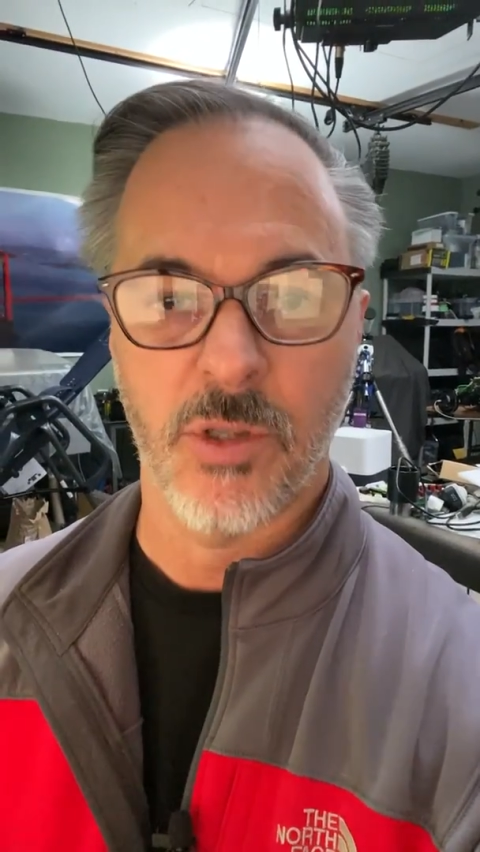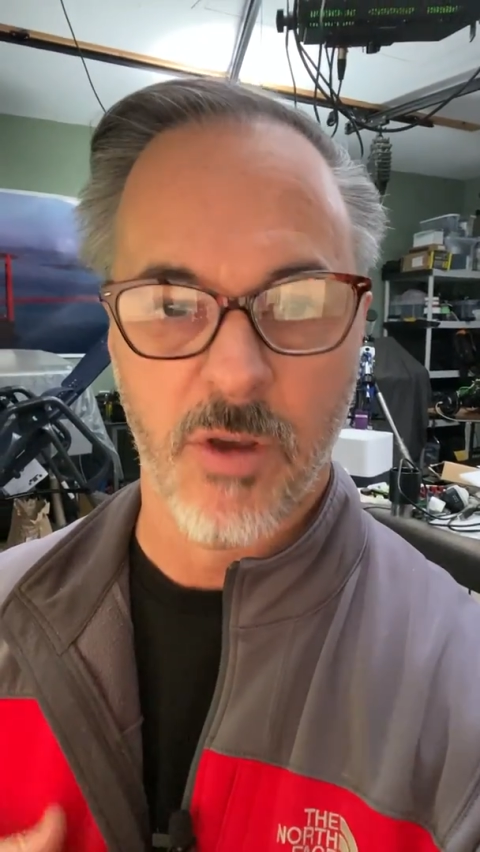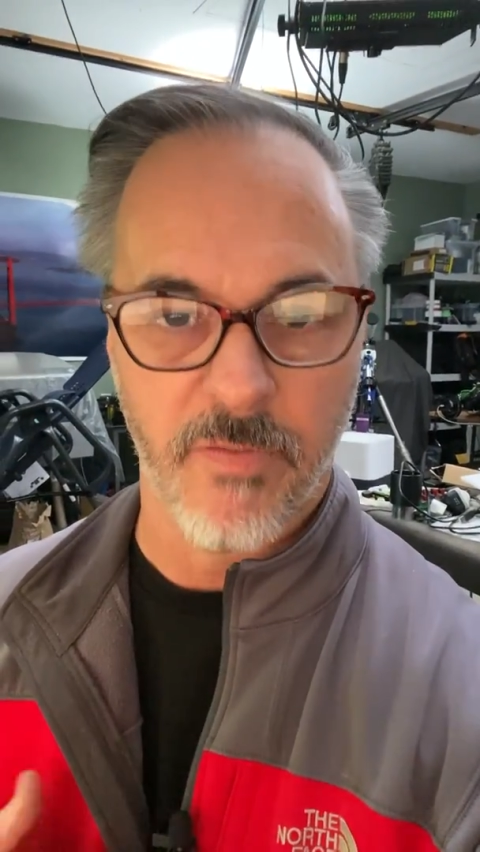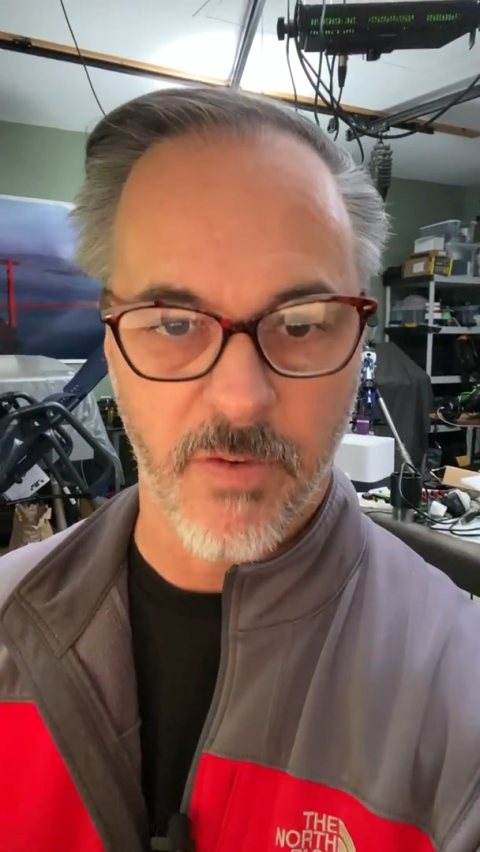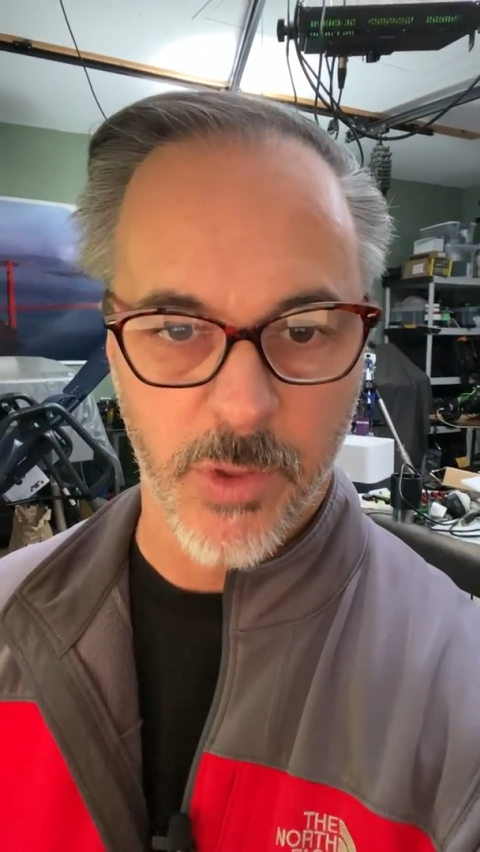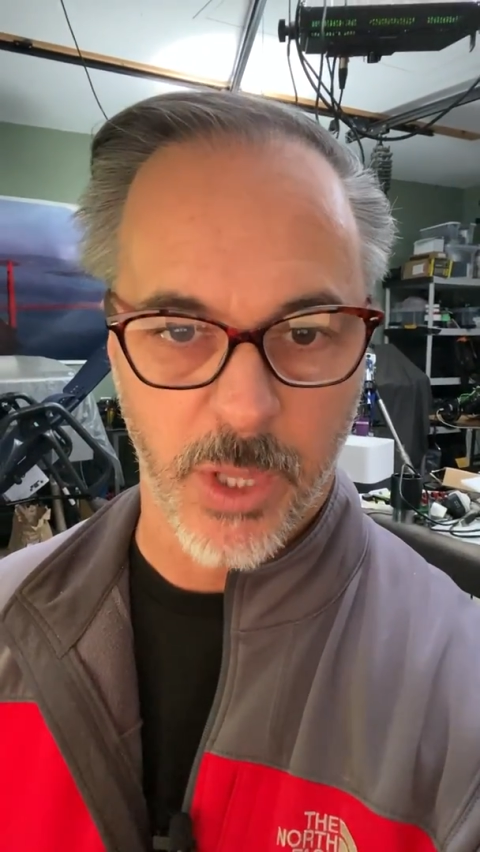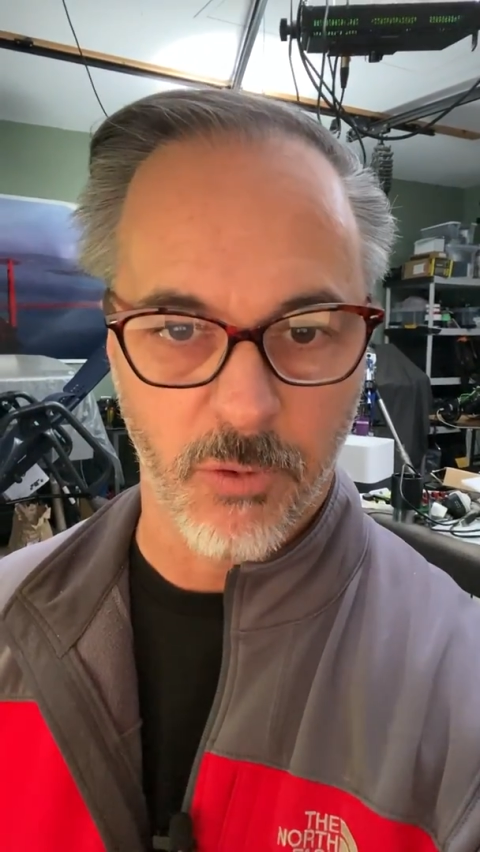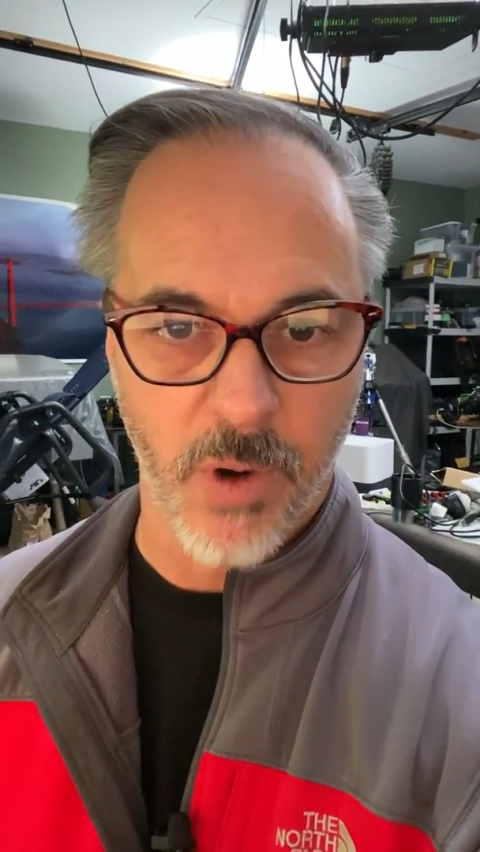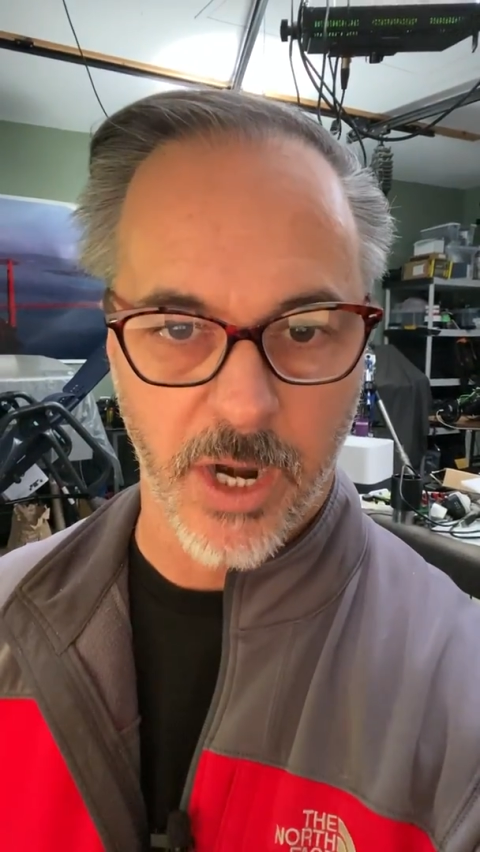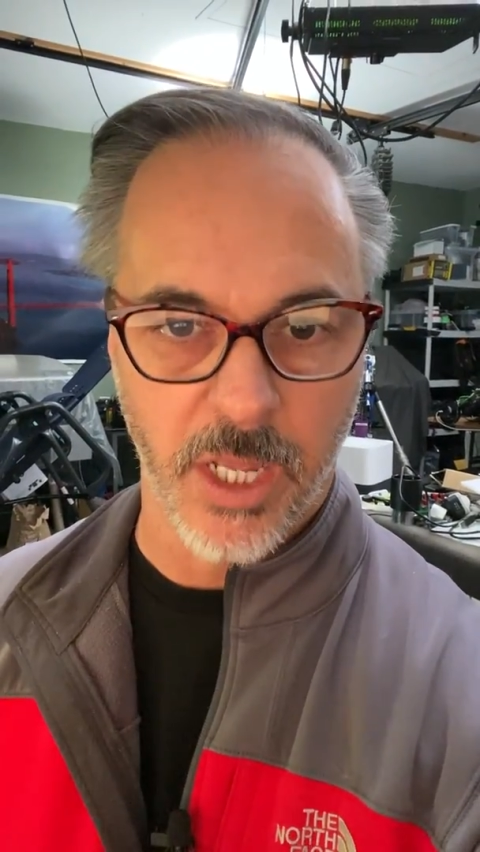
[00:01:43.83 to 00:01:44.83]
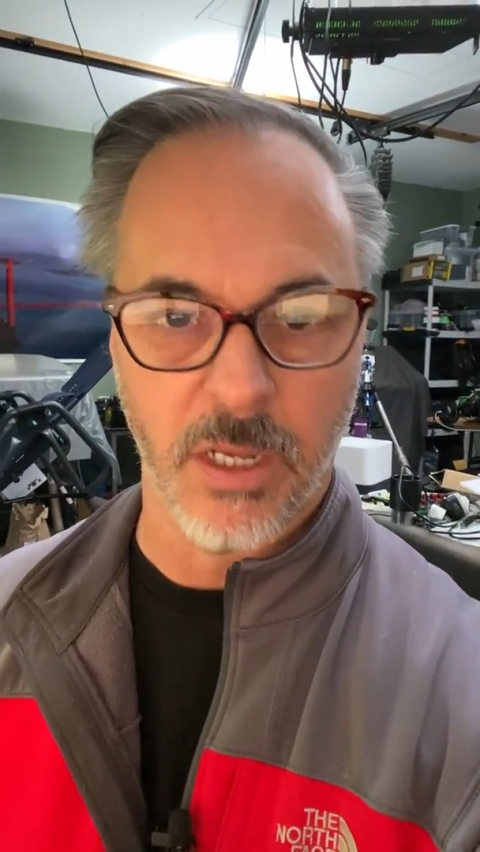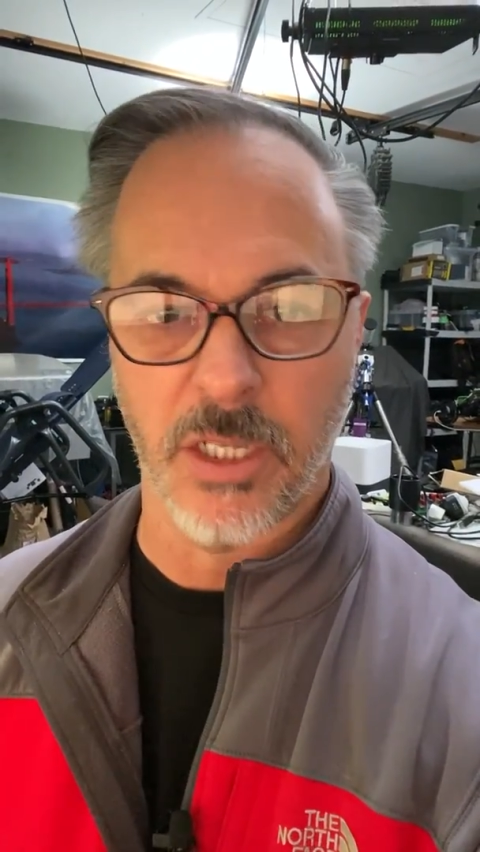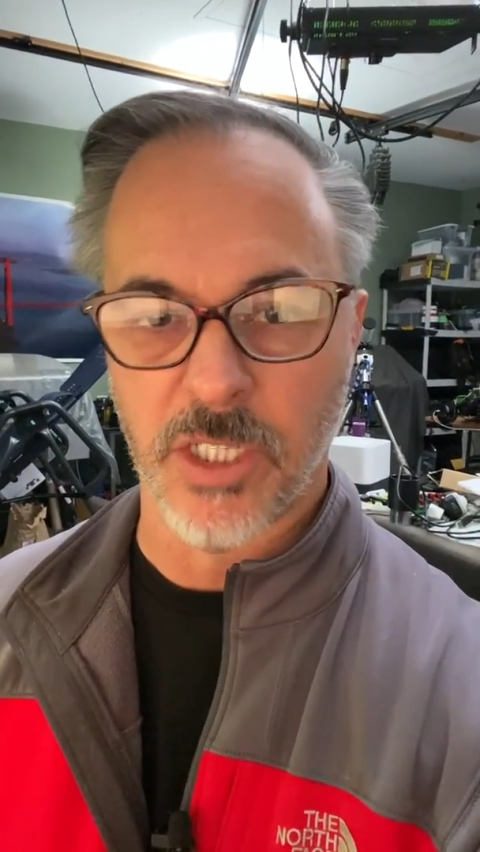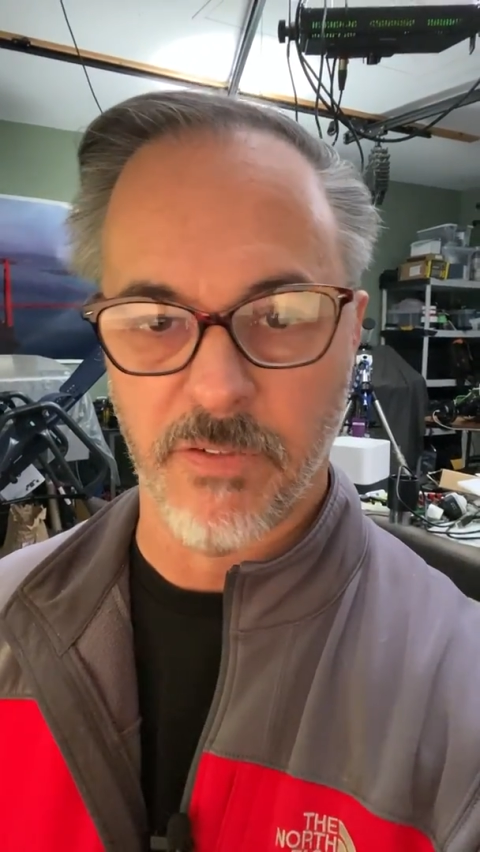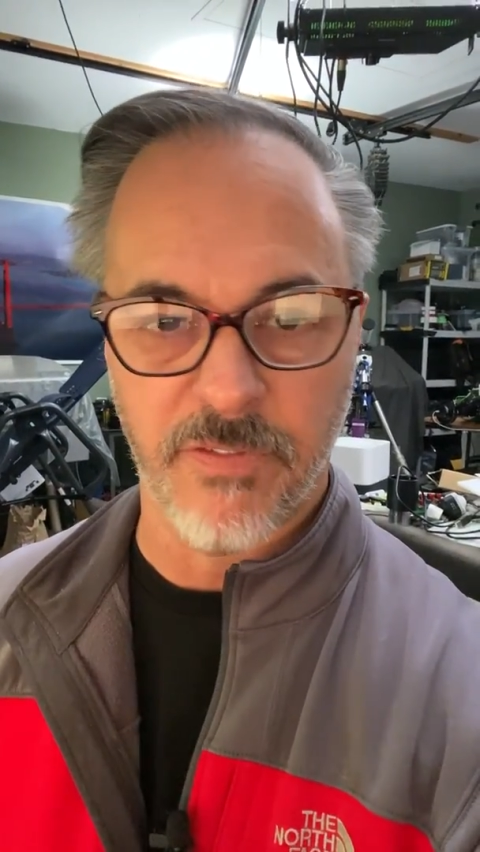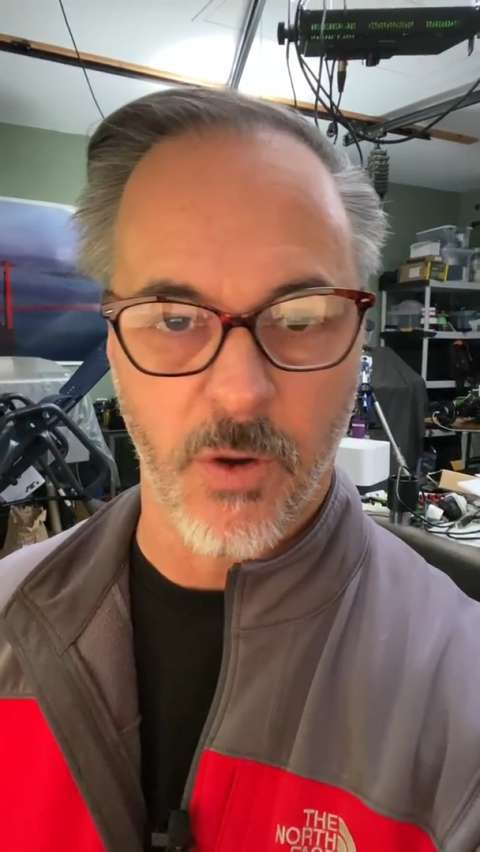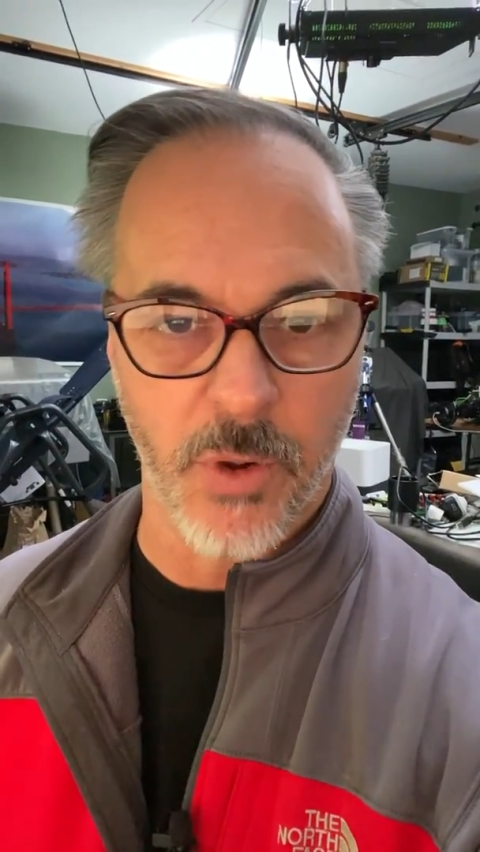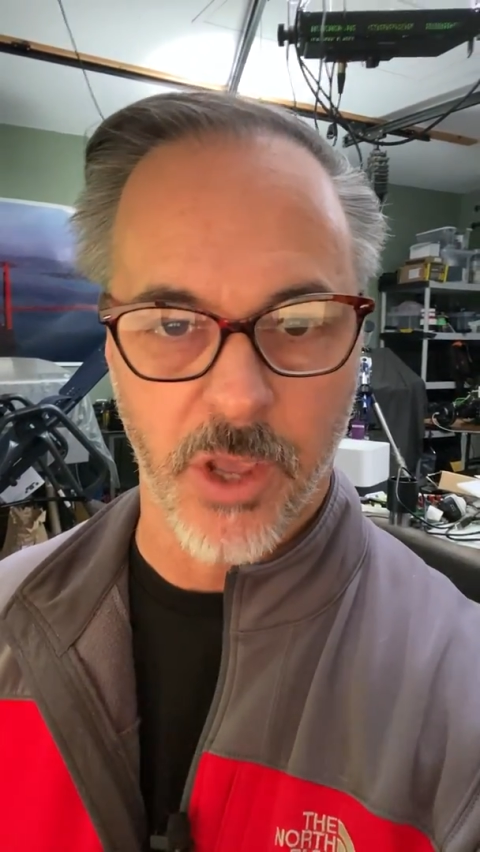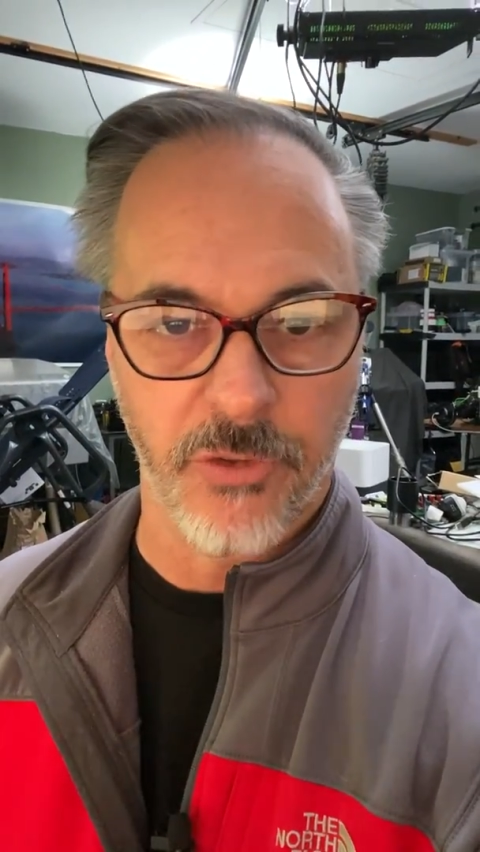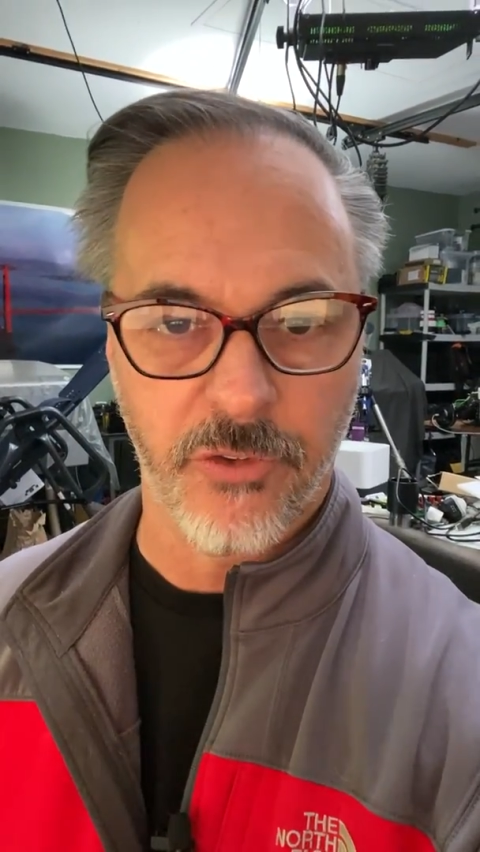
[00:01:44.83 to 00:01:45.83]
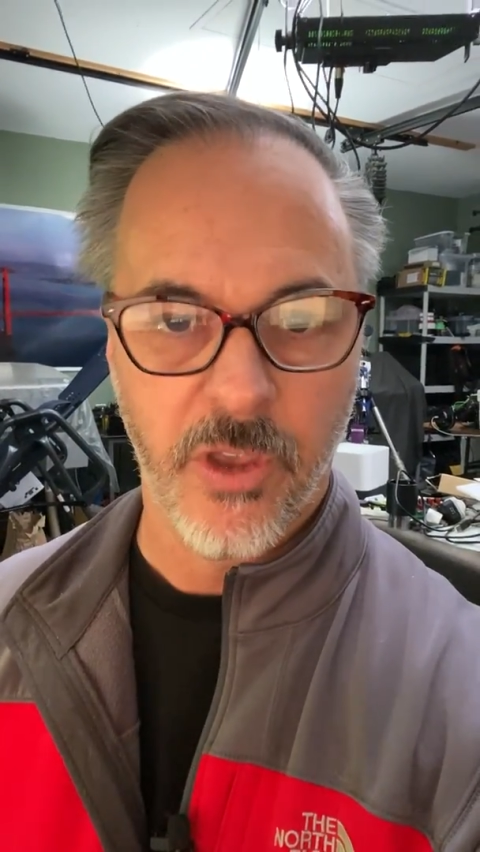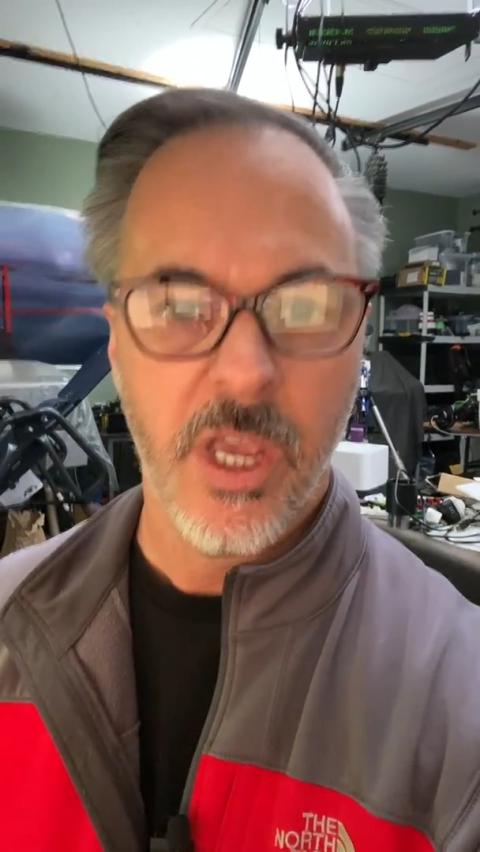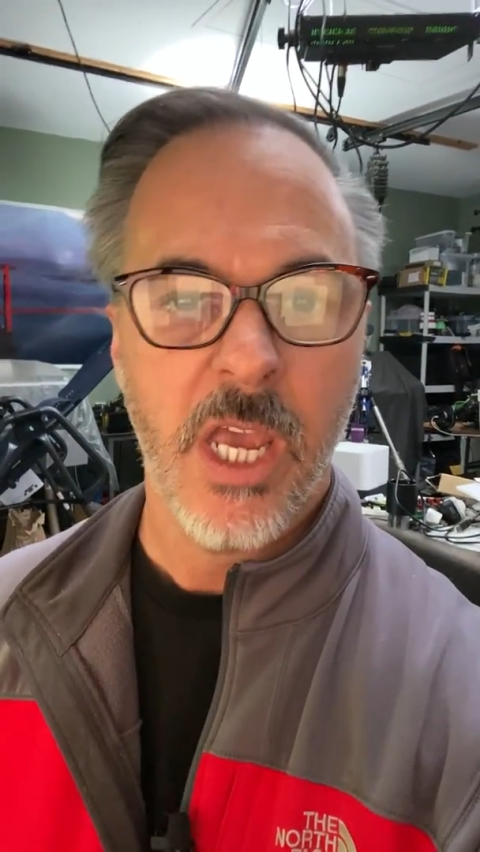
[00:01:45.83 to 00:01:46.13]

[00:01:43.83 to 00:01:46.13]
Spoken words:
you have everything running, it's in focus,